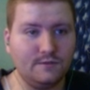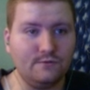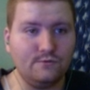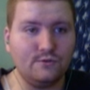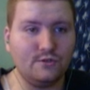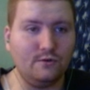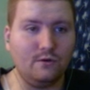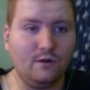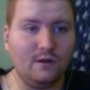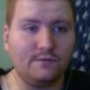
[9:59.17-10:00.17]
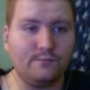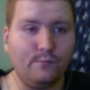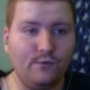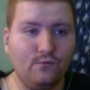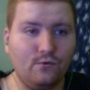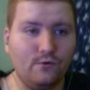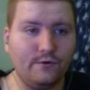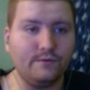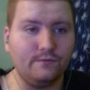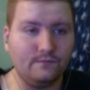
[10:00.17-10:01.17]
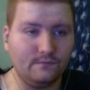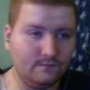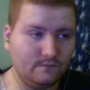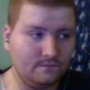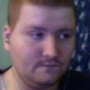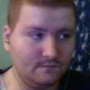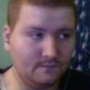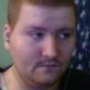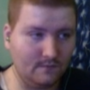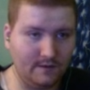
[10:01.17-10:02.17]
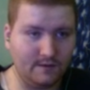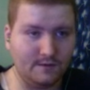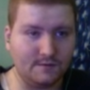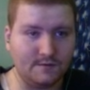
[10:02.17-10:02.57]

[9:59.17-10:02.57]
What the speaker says: to show off before I get this